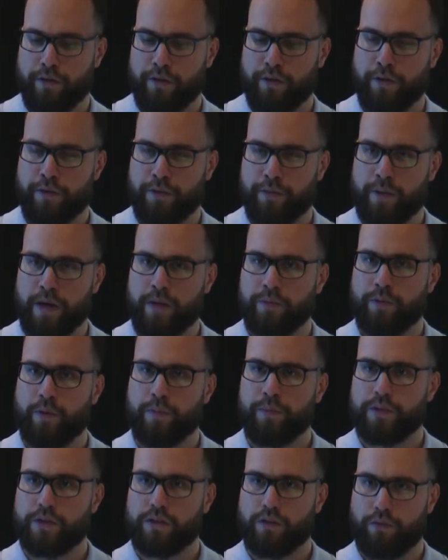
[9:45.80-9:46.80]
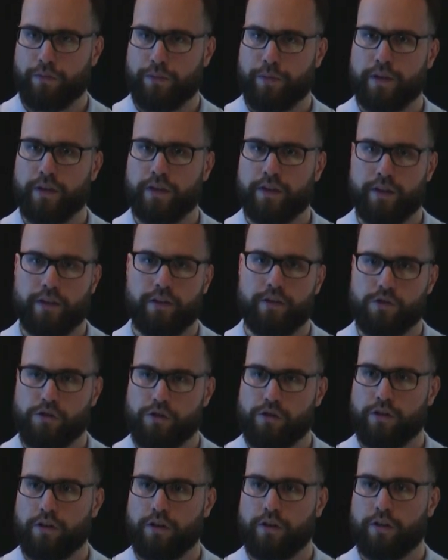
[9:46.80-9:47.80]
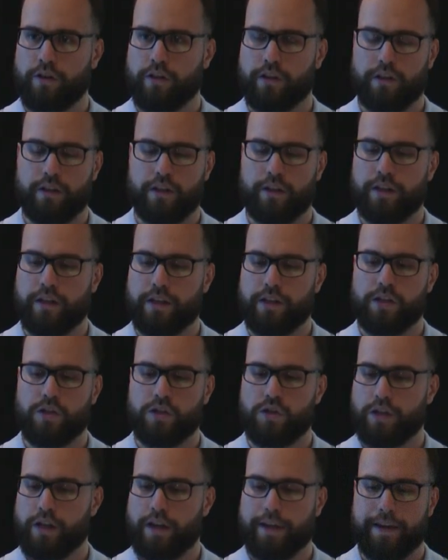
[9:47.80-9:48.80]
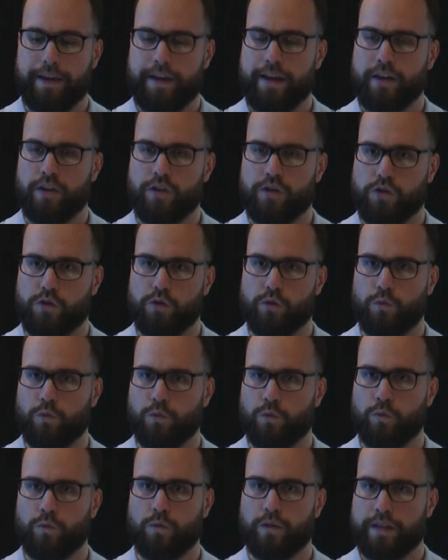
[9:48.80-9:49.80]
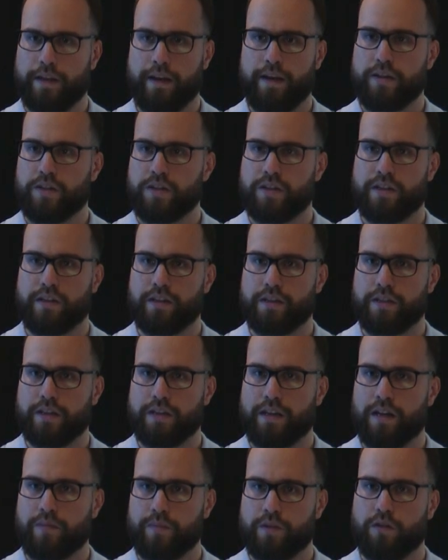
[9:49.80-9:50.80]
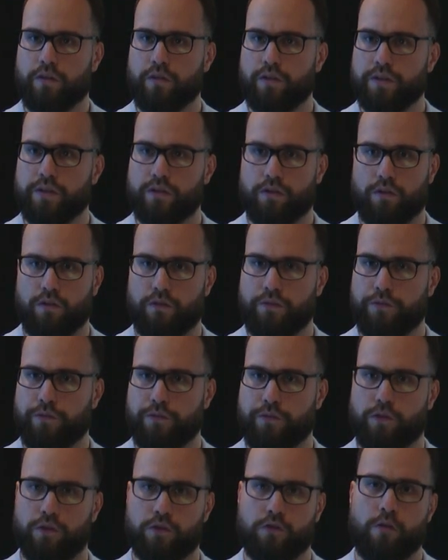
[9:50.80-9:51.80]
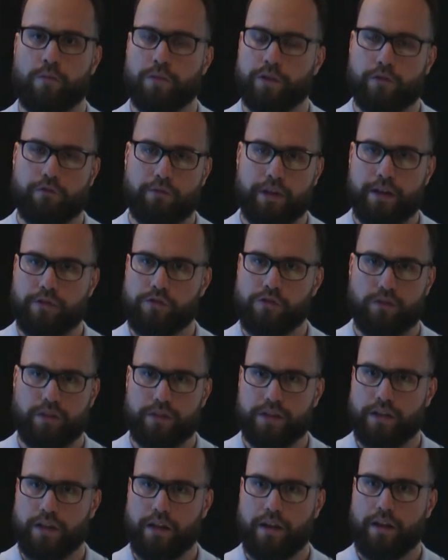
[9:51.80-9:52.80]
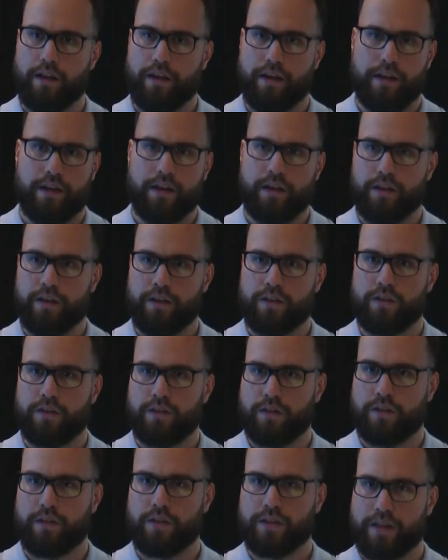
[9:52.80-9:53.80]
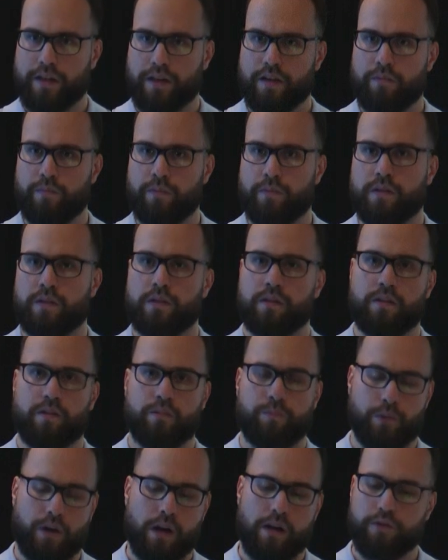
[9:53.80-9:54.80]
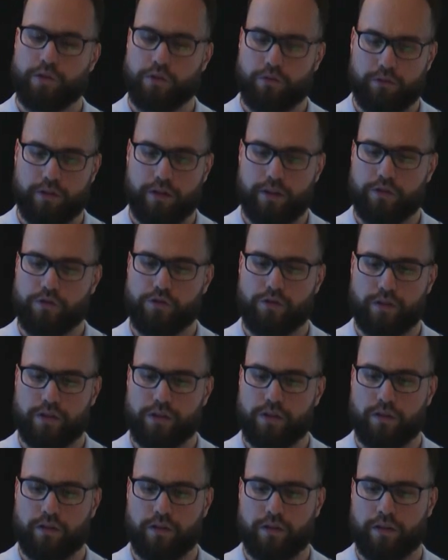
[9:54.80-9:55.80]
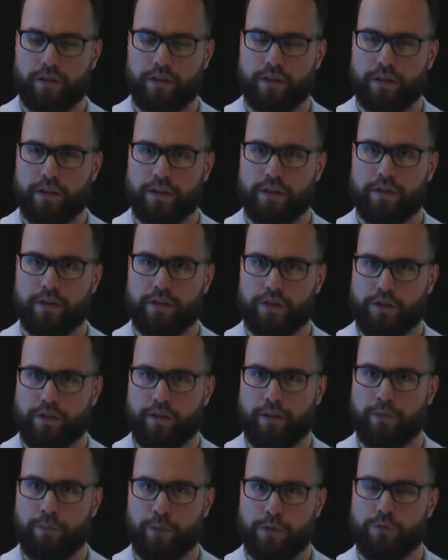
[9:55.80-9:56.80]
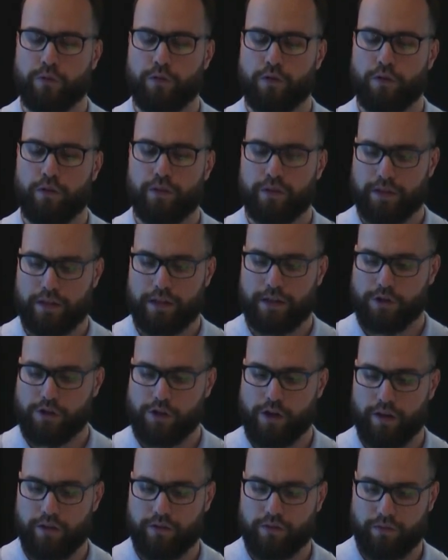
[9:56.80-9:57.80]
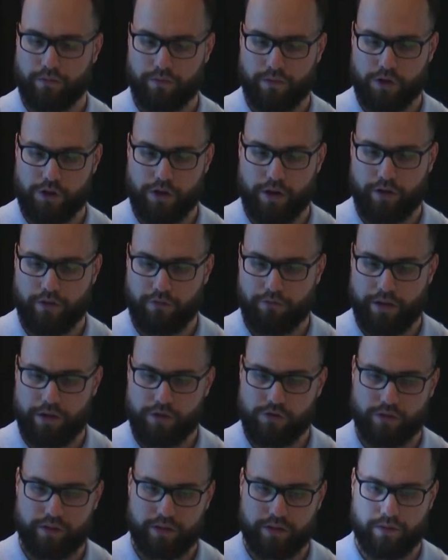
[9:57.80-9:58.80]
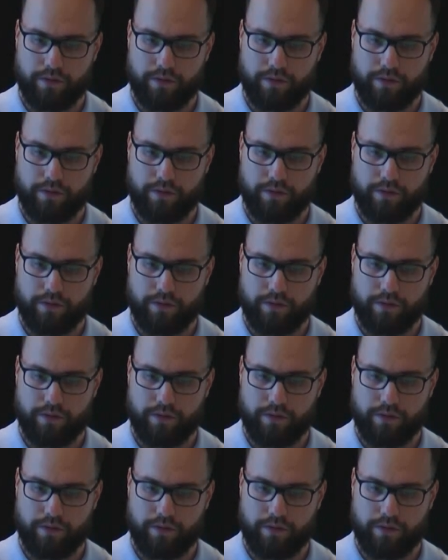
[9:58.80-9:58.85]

main purpose of the DKG is again to get some sorts of common credentials and some private credentials, which we call like shared credentials.